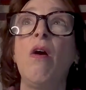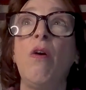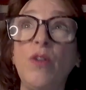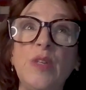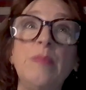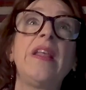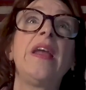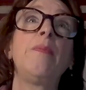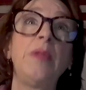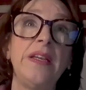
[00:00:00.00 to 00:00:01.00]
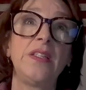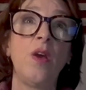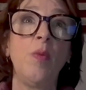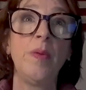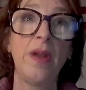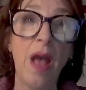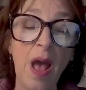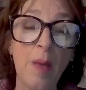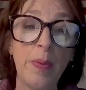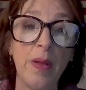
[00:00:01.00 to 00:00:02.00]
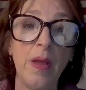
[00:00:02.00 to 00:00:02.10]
Ultimately, a place opened up,